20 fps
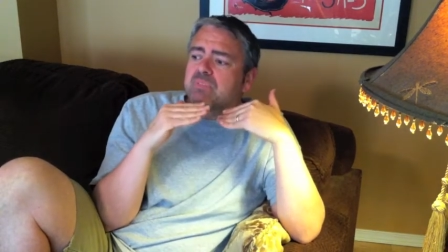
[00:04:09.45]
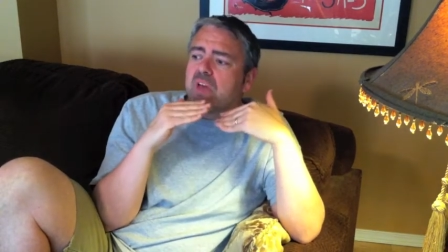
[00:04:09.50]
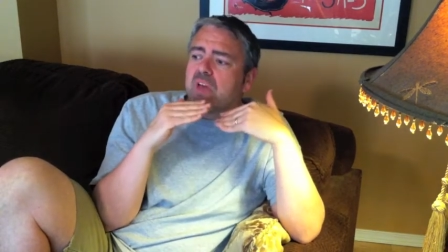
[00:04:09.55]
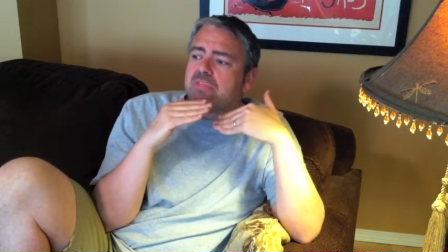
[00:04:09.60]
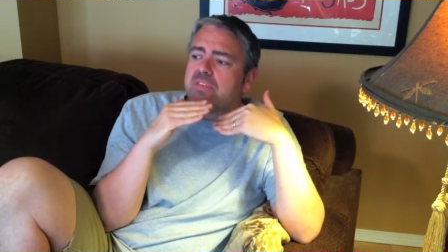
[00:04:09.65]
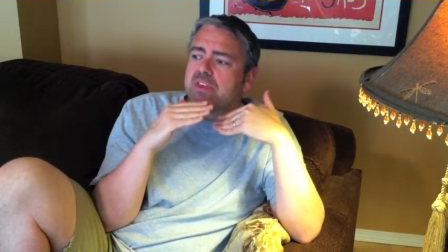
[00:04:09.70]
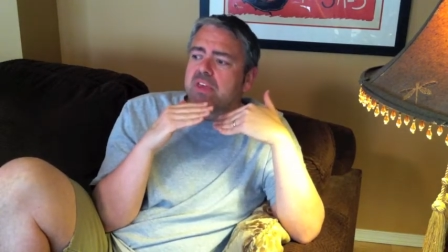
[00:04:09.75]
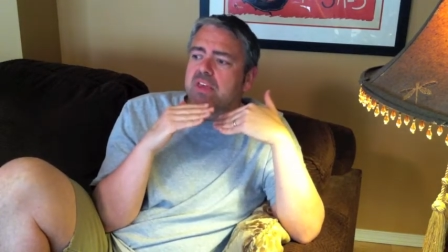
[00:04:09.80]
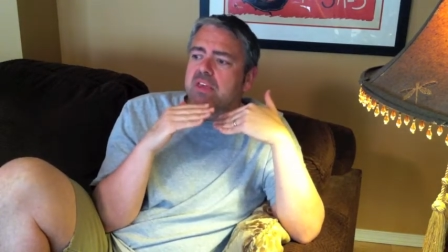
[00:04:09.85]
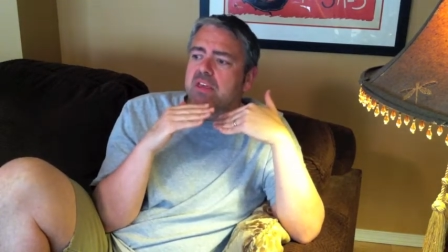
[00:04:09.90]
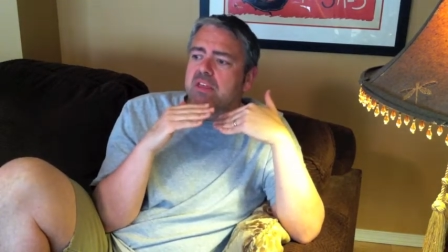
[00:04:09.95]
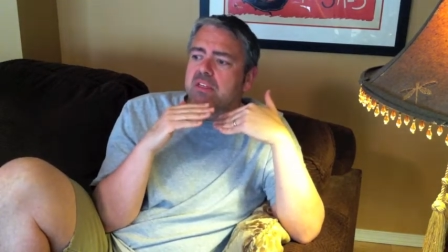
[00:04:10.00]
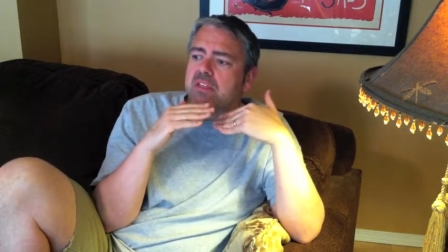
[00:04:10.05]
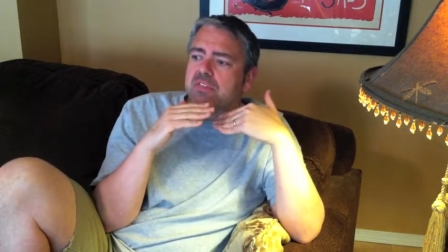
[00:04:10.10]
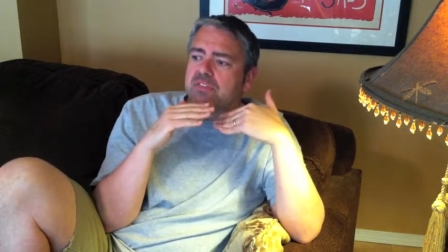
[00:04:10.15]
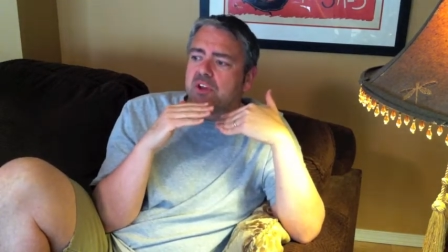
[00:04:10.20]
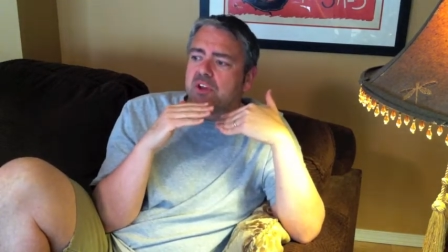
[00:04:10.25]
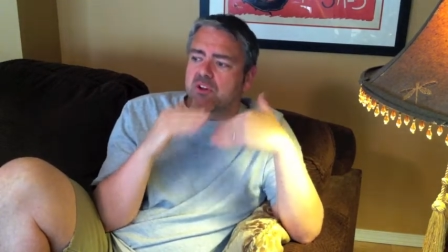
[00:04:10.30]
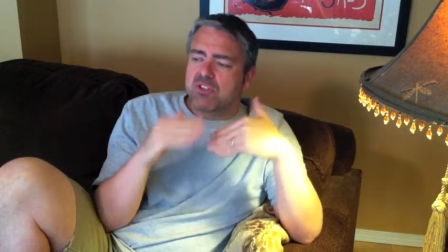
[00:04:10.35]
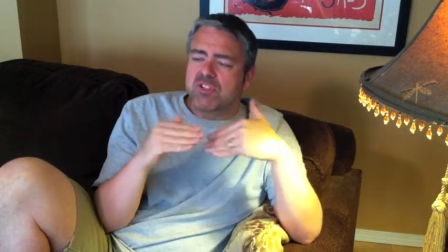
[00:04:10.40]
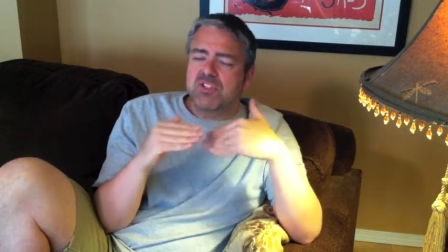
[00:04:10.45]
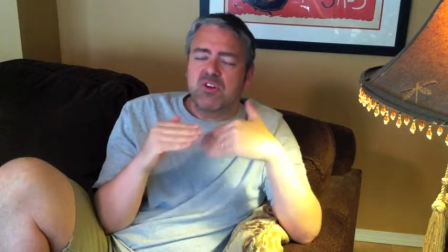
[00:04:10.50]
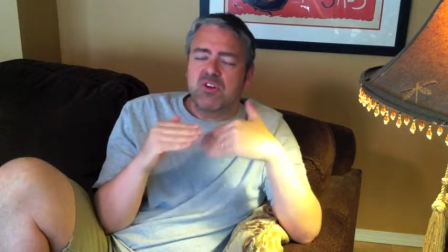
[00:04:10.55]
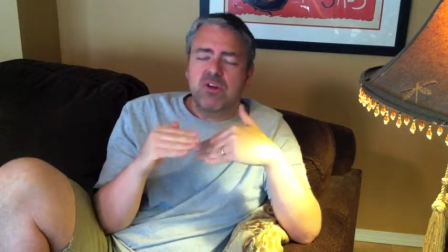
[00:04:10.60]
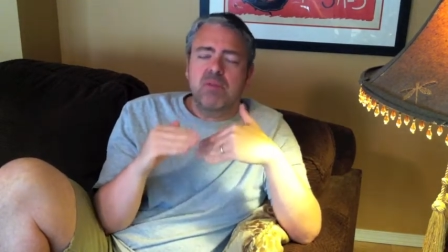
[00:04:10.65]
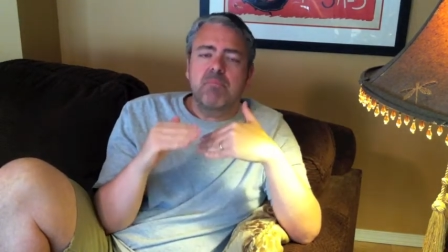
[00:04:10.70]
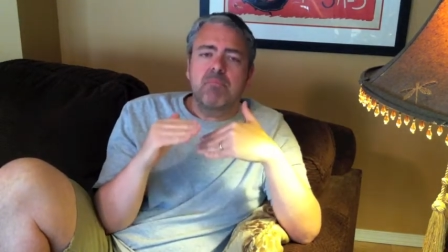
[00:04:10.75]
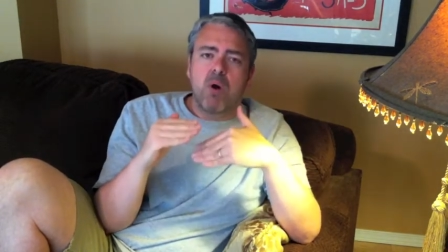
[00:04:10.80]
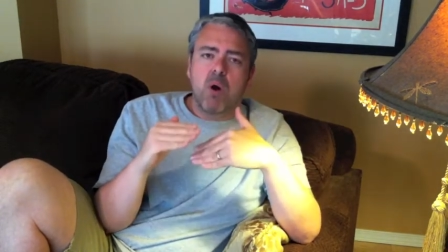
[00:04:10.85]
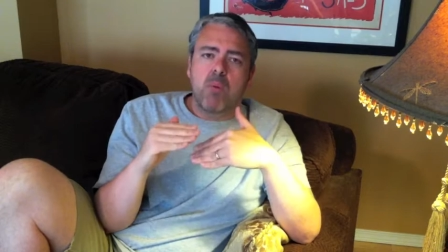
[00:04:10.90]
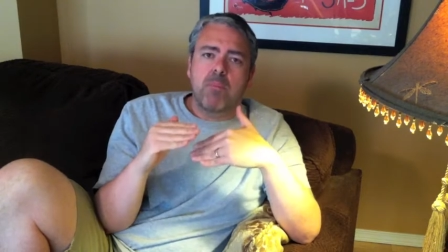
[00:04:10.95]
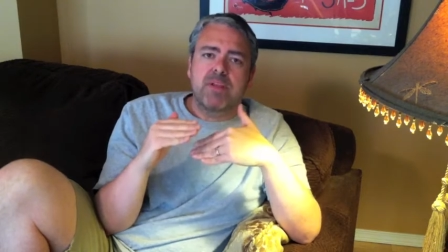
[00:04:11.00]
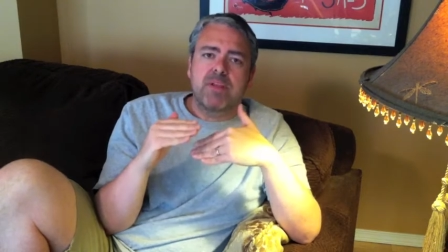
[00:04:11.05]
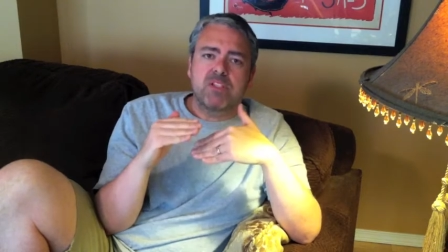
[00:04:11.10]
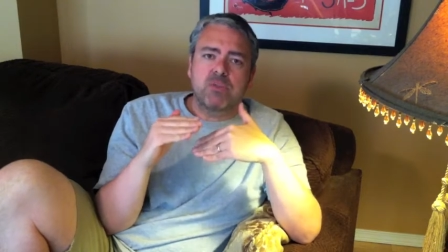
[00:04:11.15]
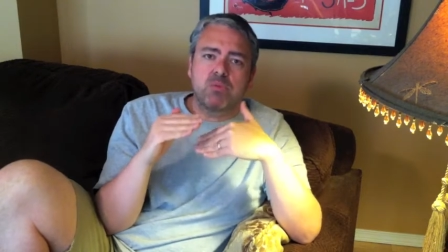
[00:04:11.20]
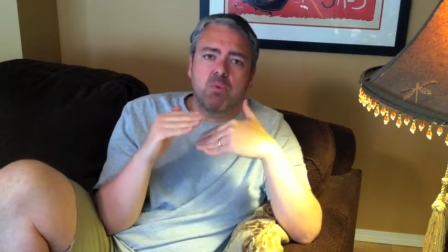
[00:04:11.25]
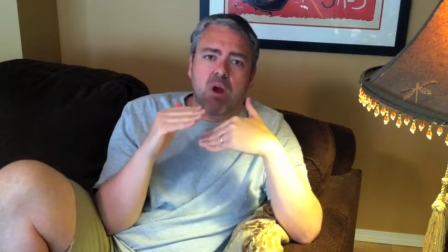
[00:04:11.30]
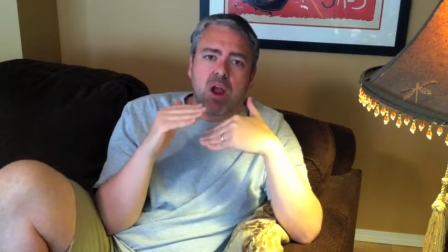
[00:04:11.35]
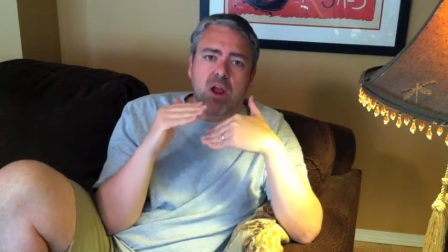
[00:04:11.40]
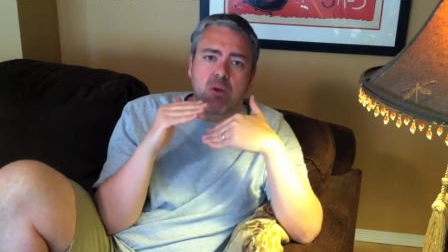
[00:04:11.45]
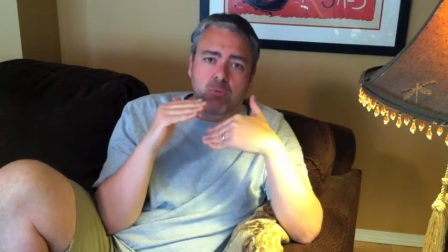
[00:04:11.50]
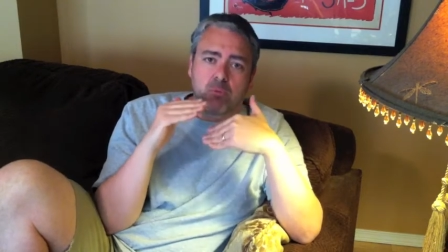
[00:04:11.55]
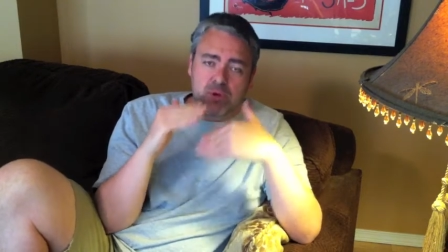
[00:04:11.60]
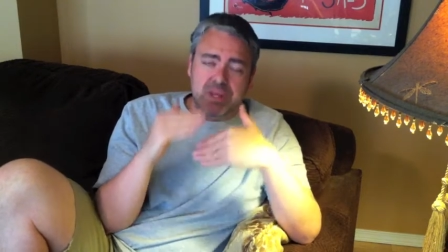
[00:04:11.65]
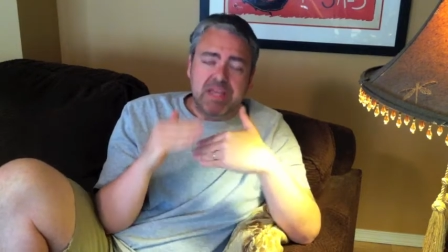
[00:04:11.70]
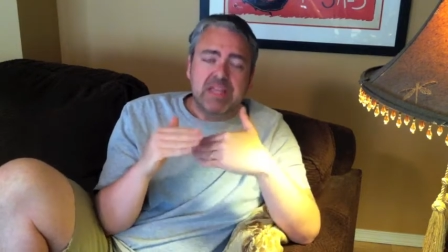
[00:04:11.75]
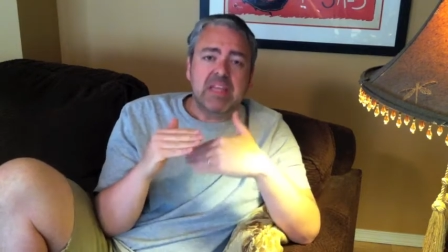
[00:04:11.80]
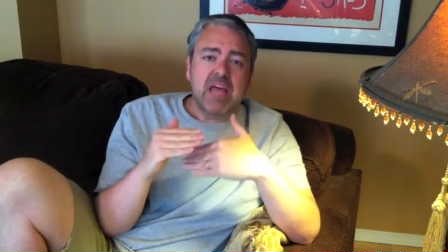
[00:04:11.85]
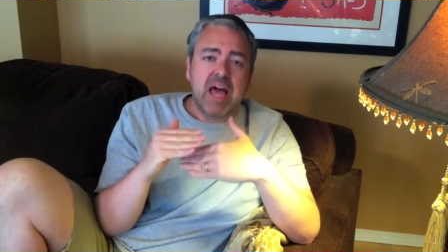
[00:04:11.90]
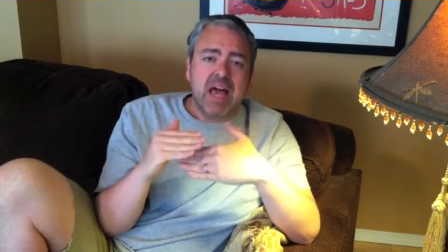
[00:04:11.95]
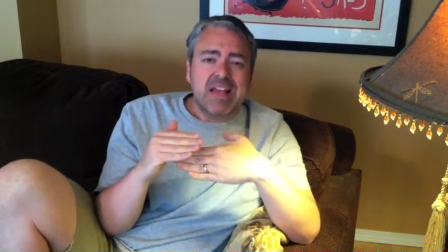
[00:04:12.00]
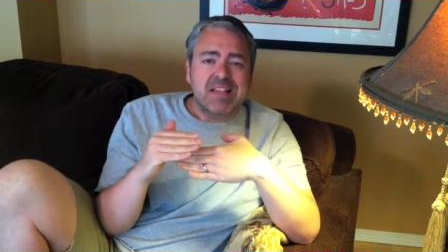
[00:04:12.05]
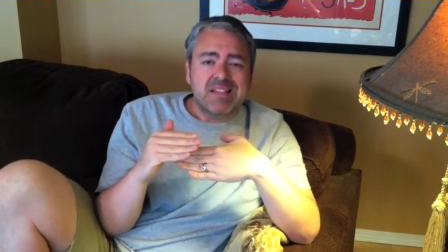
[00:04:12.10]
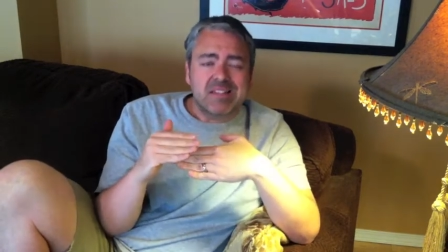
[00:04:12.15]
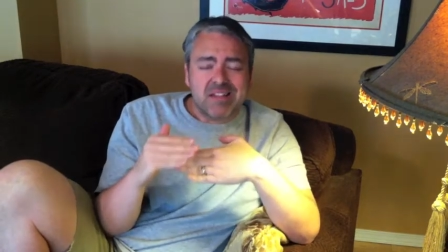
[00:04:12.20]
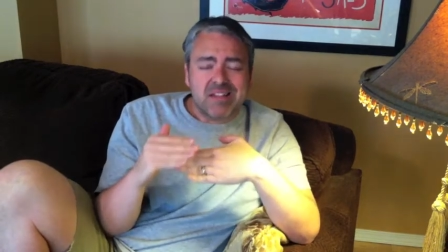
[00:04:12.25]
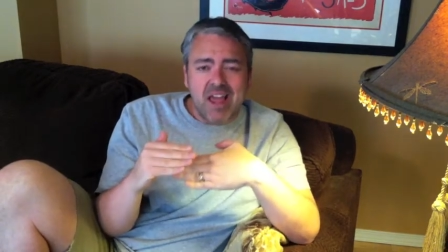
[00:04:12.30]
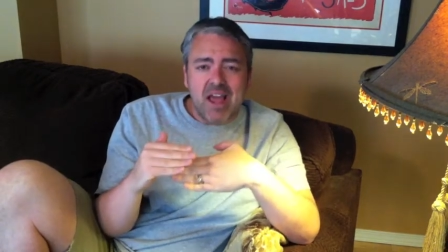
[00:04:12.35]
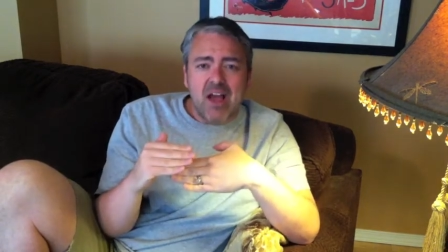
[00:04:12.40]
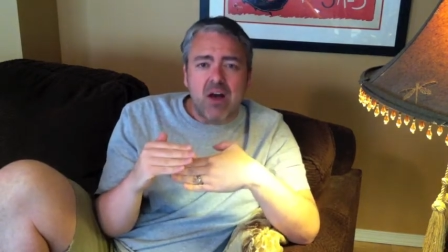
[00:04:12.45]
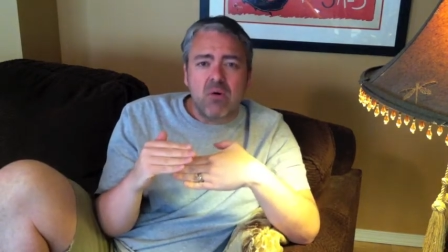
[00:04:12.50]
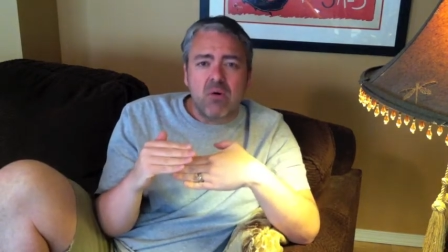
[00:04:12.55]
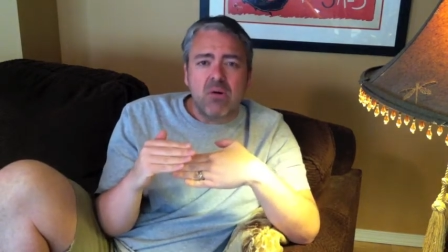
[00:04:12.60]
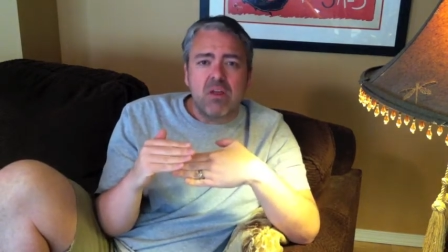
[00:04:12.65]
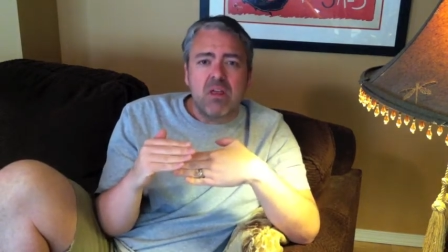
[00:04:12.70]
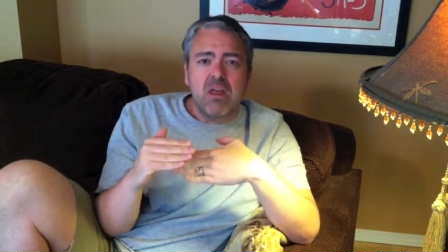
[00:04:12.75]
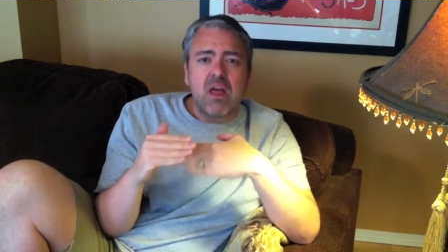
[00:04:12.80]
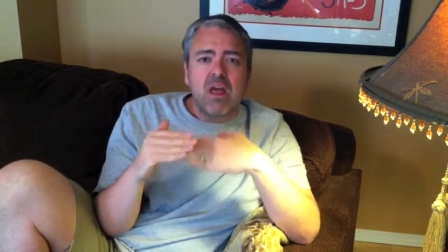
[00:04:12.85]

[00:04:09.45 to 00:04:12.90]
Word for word: The, there are certain moments where I realize now